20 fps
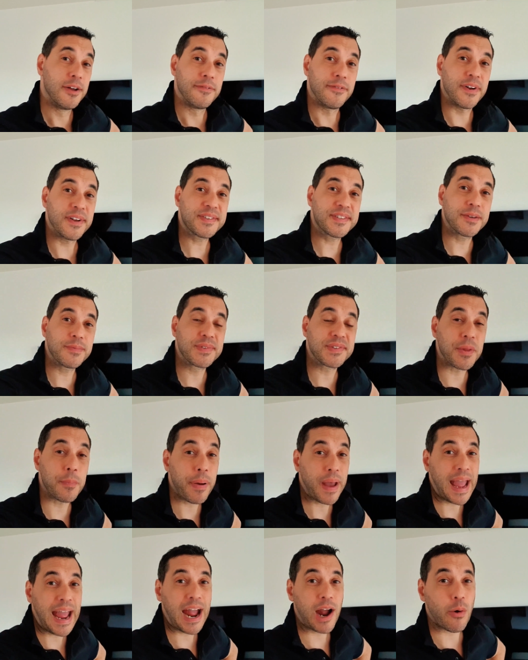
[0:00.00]
First it was the
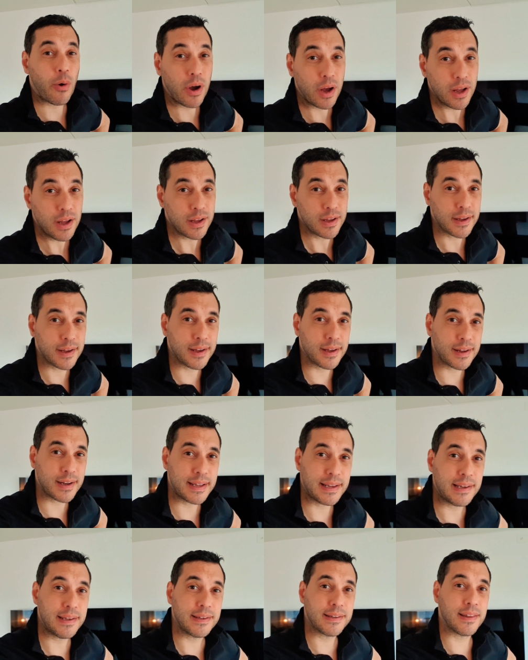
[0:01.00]
power
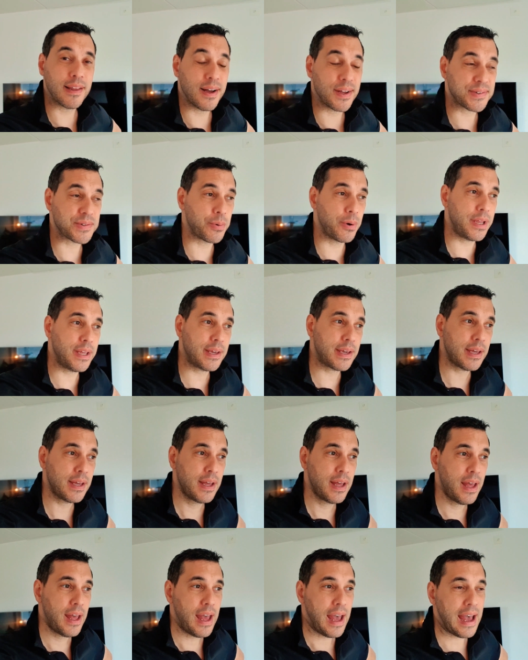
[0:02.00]
early last week,
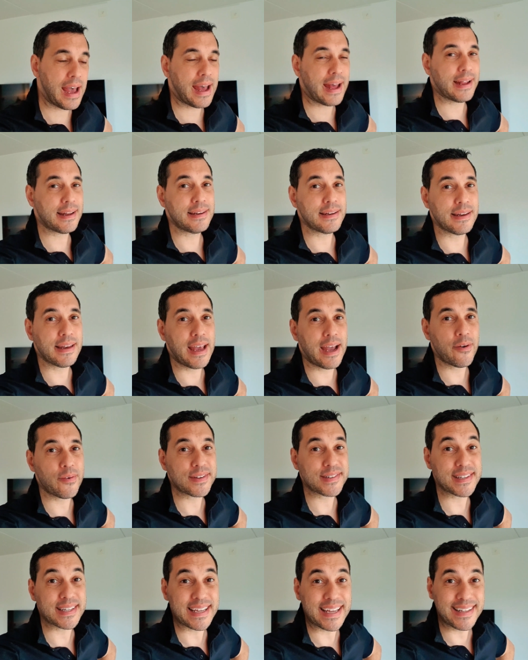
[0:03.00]
and now
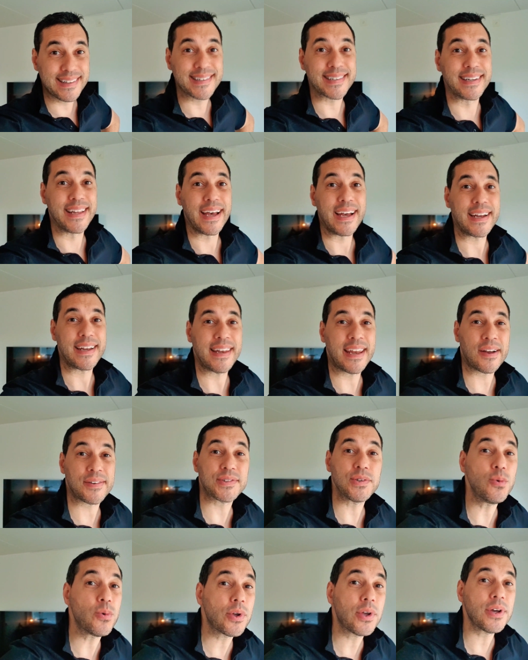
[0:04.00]
it's the internet. Now
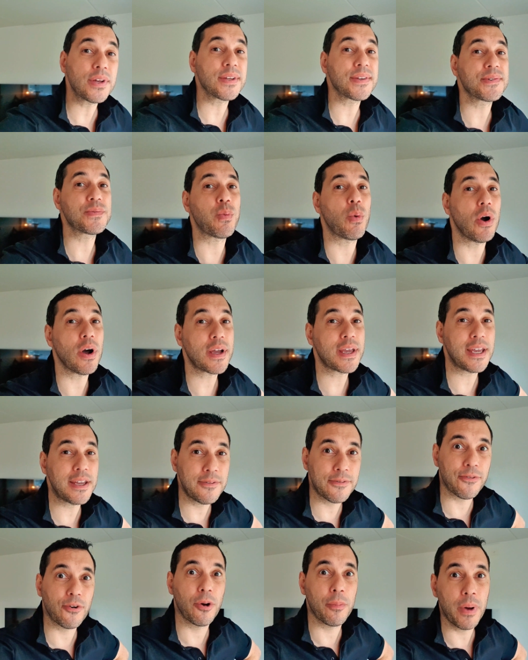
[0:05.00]
it's all good as working
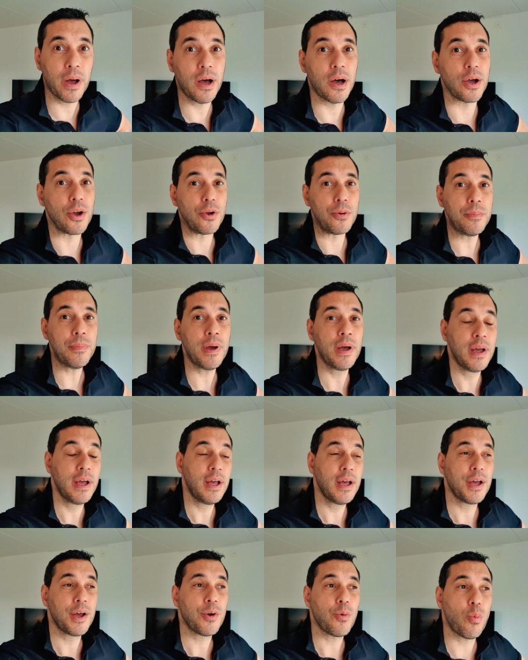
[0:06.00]
from home
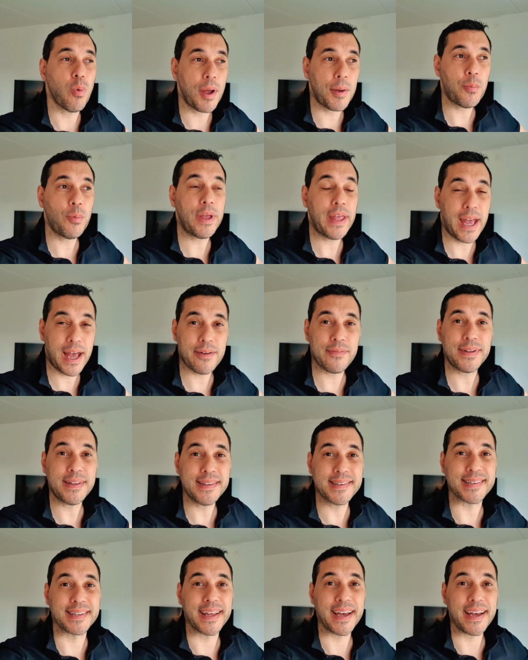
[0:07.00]
when we have
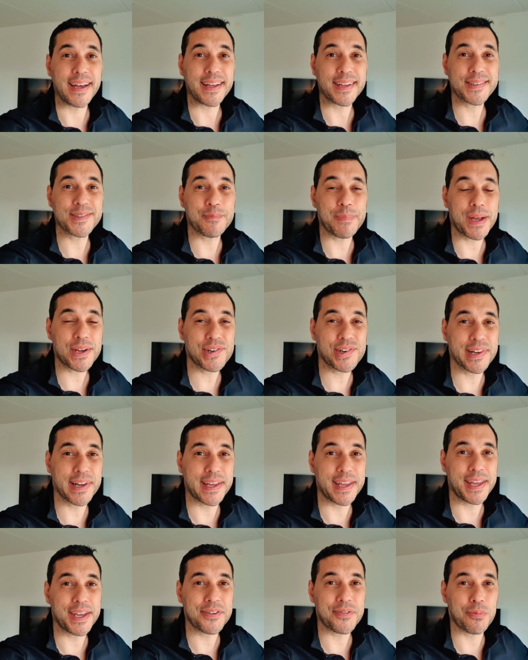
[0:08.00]
internet,
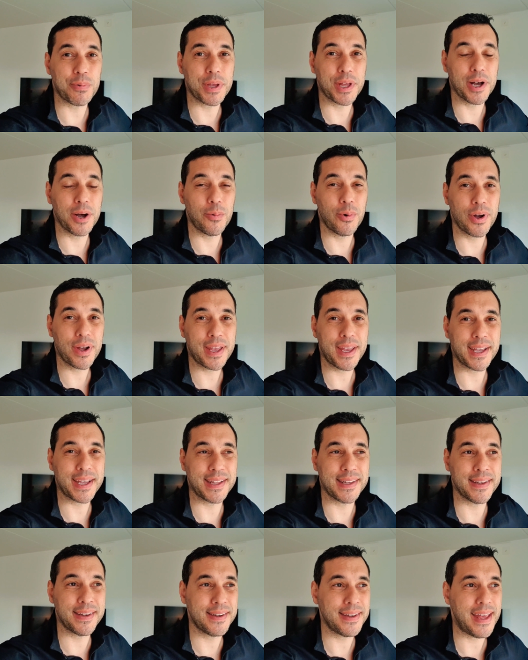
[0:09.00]
especially if we are working
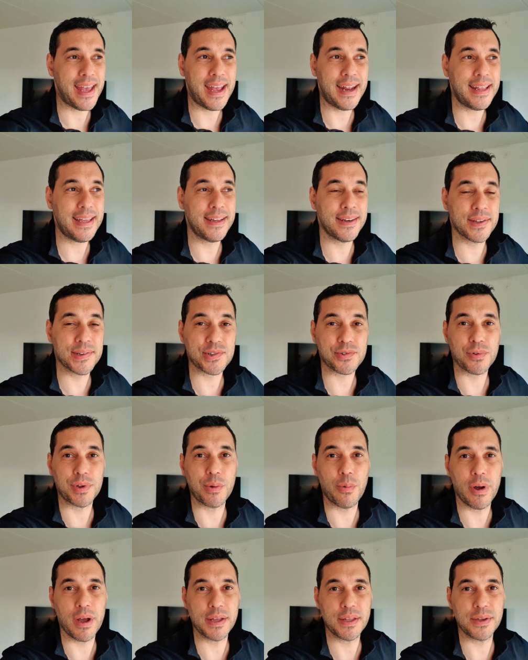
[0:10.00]
in any industry
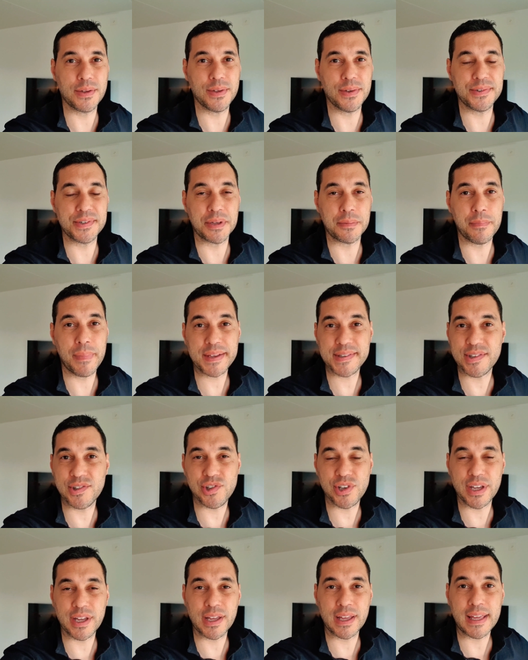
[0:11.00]
where you're using
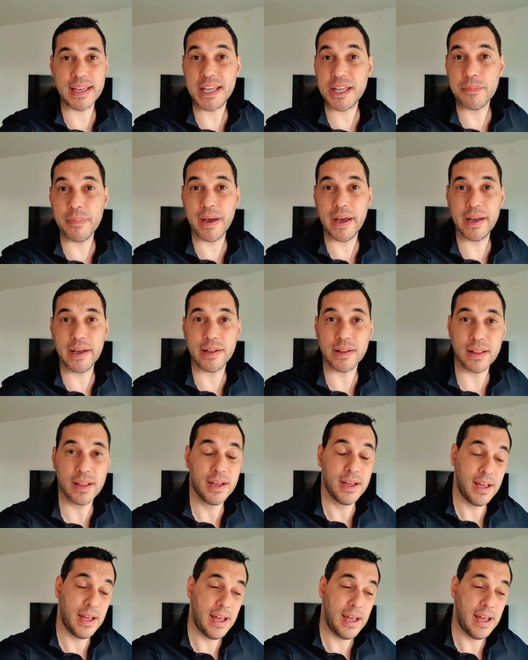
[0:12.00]
messaging, email,